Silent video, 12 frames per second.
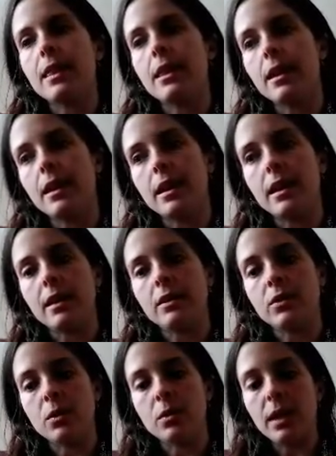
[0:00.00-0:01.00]
they
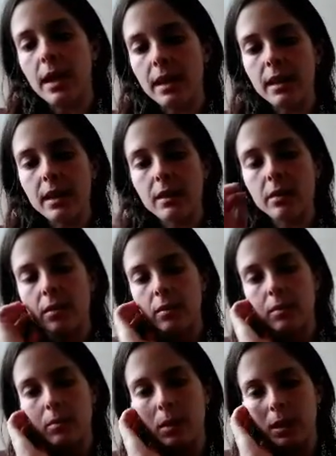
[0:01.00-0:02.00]
don't like
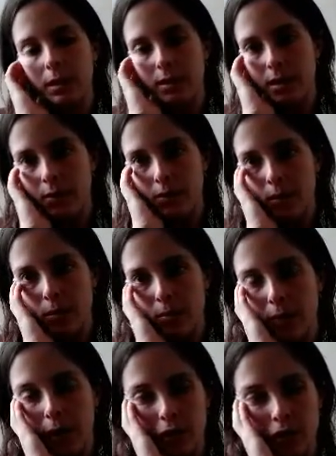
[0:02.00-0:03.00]
because they feel
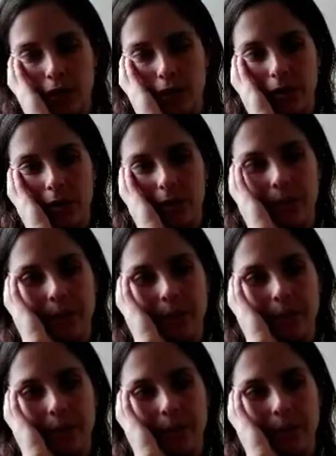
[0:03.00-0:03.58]
pressured.